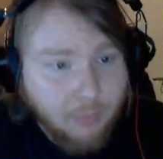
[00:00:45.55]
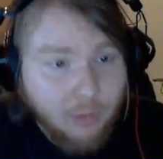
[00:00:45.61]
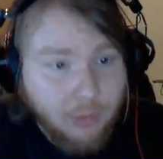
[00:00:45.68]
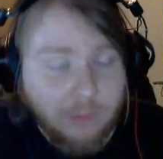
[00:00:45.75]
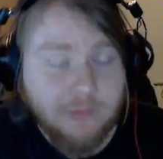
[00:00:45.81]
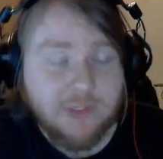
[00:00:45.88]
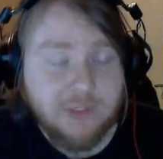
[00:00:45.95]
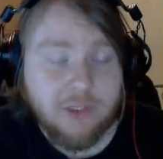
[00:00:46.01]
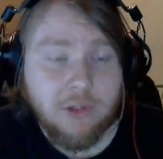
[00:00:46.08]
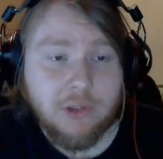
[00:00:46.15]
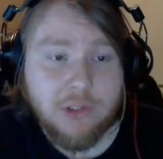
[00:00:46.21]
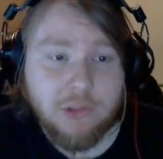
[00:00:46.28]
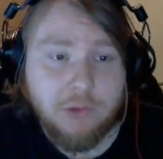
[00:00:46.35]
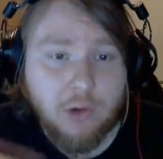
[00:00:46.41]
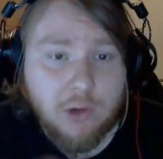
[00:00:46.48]
obviously not as
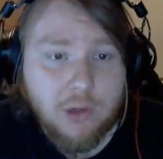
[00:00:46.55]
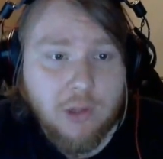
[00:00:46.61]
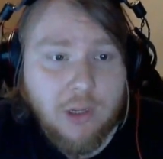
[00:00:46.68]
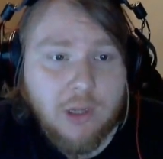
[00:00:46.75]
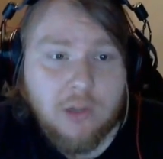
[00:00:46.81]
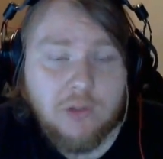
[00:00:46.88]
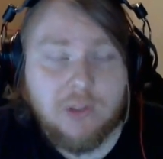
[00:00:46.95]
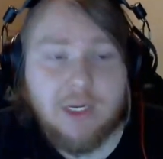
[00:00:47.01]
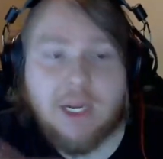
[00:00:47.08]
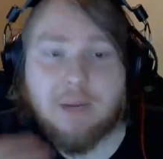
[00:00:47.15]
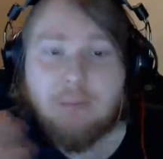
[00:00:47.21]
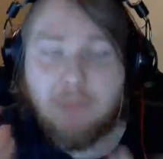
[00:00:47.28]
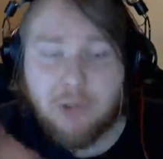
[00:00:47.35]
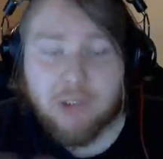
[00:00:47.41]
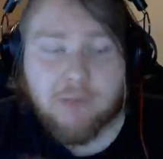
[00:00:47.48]
strong. Doesn't gain
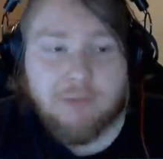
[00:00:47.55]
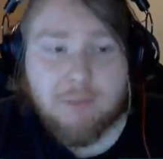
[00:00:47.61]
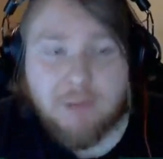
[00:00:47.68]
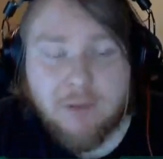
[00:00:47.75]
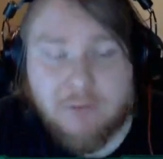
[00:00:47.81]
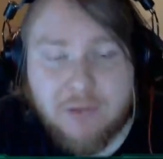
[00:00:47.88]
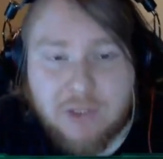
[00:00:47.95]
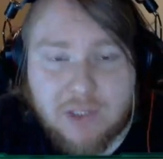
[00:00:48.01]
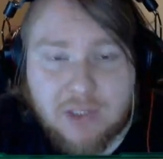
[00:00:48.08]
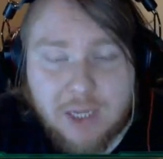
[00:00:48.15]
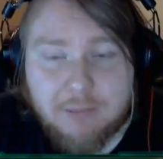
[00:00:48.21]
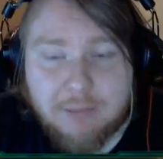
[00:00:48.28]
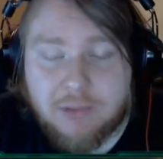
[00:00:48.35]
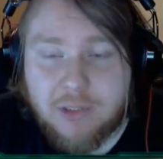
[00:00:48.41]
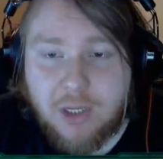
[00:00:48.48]
much of a buff each
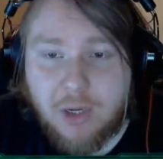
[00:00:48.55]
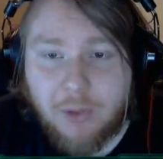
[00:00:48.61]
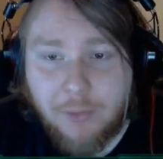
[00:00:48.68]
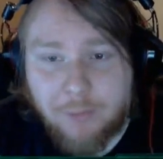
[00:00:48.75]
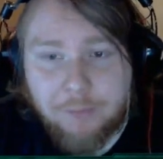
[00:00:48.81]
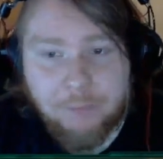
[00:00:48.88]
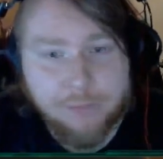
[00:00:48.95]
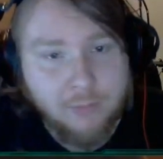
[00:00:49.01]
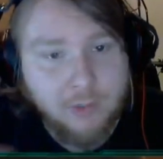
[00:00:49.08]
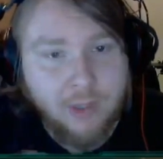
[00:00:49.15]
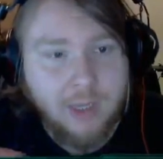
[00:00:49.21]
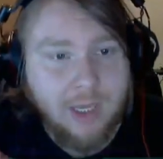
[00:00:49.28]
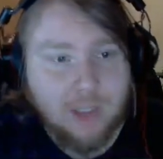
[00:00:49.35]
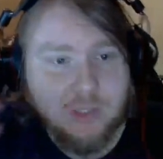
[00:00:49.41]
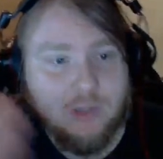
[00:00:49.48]
time, so
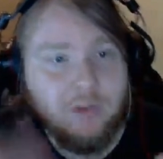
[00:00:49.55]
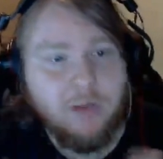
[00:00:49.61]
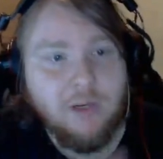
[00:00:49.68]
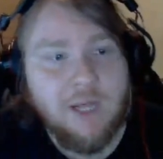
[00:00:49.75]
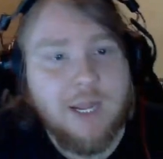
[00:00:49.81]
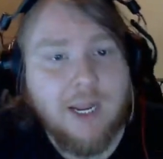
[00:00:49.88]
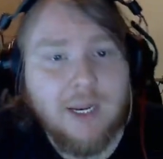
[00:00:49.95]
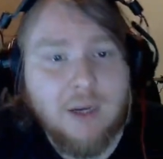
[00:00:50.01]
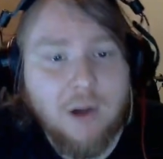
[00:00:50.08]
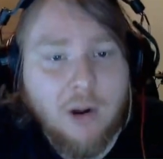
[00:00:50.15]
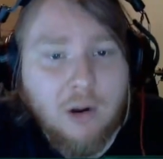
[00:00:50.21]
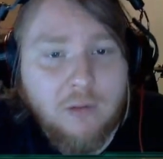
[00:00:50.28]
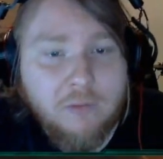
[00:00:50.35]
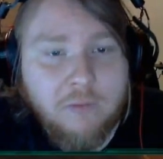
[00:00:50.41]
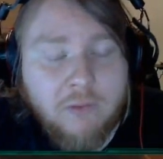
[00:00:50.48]
it's another line
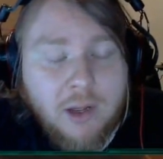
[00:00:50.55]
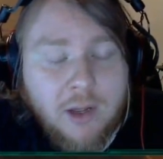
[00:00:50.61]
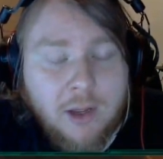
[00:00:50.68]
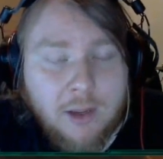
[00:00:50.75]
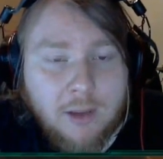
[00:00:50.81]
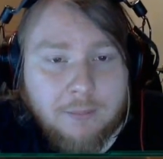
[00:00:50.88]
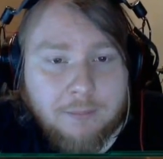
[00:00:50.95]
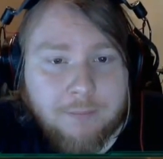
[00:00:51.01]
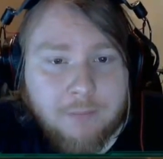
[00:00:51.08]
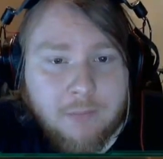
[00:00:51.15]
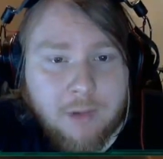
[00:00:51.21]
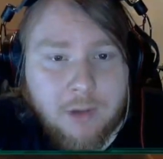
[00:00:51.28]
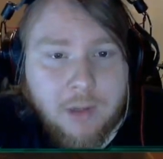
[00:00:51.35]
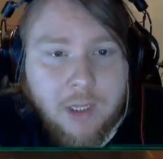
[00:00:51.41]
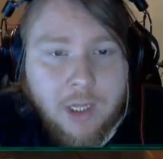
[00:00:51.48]
of
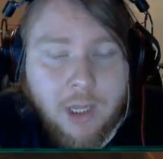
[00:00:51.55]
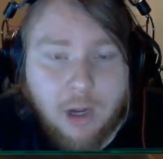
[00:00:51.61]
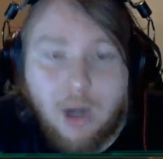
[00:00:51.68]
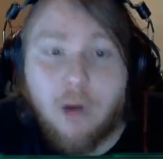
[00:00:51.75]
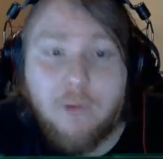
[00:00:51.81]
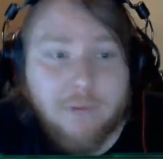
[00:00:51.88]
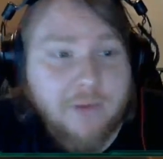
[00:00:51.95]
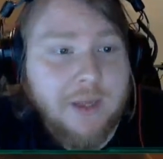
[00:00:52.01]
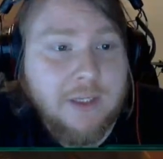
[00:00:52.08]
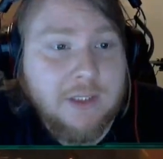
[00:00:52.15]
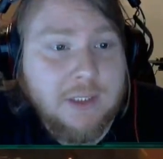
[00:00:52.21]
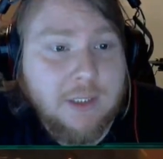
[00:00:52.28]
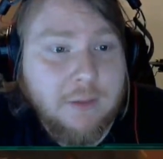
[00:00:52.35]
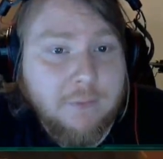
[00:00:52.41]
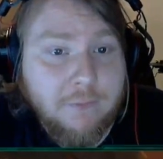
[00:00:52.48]

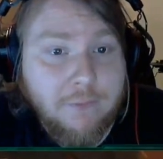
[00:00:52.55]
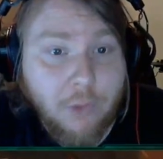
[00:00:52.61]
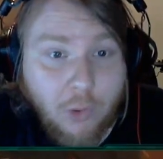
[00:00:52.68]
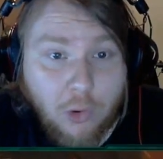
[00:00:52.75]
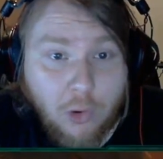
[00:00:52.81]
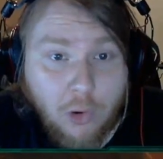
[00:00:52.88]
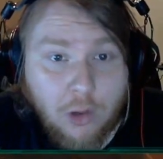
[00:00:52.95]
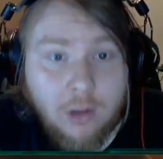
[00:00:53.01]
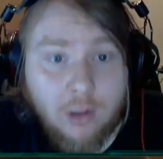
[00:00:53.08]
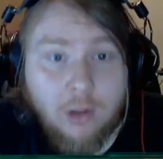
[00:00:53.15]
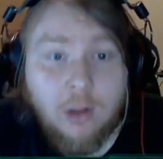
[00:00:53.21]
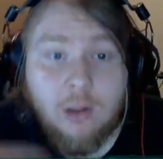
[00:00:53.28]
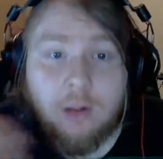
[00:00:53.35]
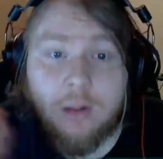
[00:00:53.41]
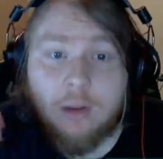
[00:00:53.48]
offense for
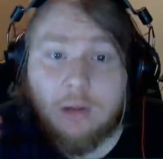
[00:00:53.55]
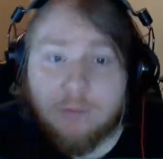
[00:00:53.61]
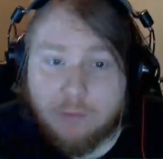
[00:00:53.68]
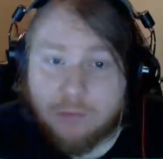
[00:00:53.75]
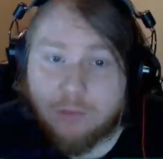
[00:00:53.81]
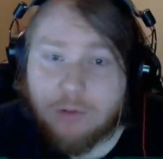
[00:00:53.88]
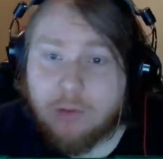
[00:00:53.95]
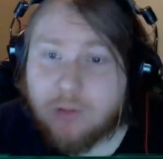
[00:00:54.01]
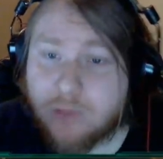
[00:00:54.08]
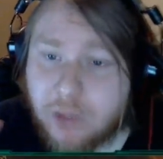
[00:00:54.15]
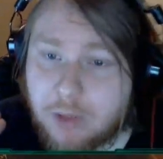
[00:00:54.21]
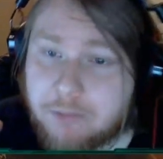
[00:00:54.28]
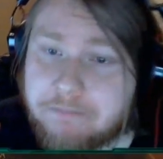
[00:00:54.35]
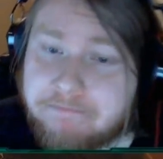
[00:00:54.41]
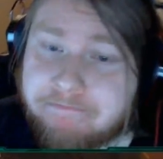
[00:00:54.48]
Verore.
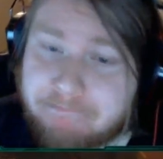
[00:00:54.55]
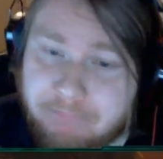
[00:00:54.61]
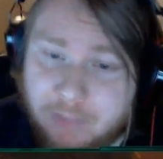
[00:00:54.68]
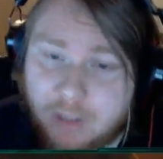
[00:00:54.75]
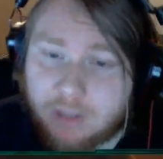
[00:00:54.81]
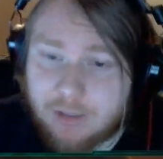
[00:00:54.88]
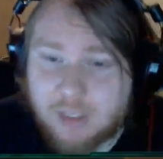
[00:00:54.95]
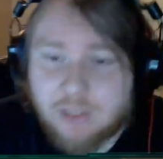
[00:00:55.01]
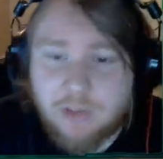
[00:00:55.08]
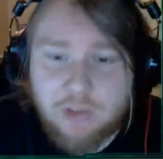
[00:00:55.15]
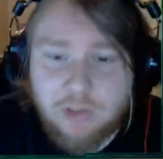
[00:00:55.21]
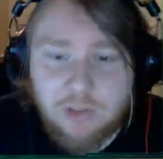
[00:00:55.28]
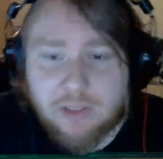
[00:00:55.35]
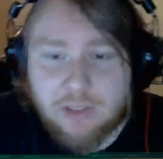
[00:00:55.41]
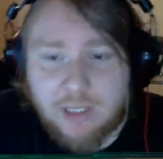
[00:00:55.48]
So nice
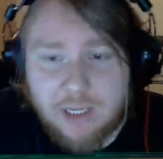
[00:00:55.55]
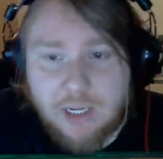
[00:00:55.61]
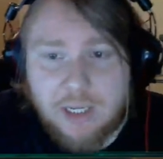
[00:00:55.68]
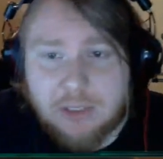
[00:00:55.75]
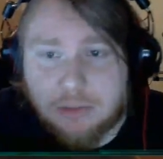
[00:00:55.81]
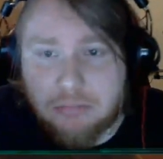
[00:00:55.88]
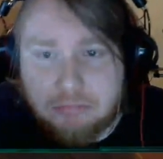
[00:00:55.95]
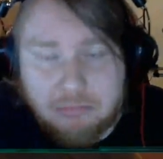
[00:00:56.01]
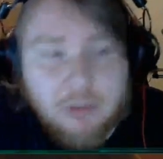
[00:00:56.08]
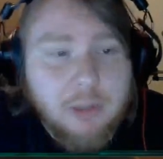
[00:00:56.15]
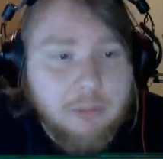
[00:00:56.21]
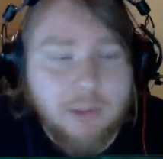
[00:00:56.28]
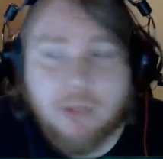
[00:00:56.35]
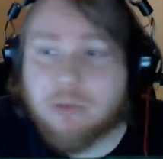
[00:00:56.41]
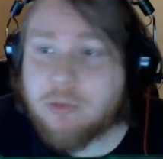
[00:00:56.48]
solid card. Going to
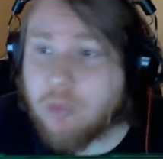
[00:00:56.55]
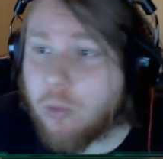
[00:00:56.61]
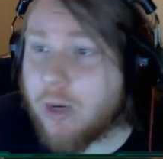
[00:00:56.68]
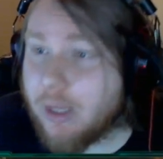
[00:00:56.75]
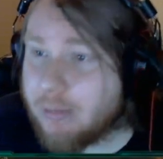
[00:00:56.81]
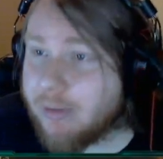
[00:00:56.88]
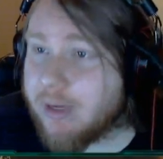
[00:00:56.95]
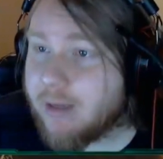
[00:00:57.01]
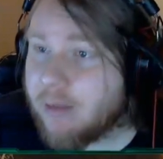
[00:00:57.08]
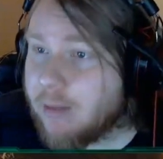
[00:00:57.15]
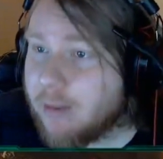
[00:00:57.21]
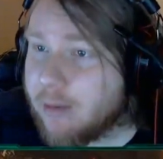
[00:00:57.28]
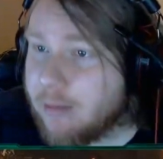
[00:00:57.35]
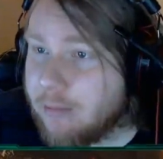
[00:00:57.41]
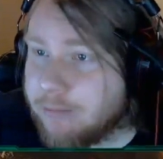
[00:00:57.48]
be used quite a bit, I think.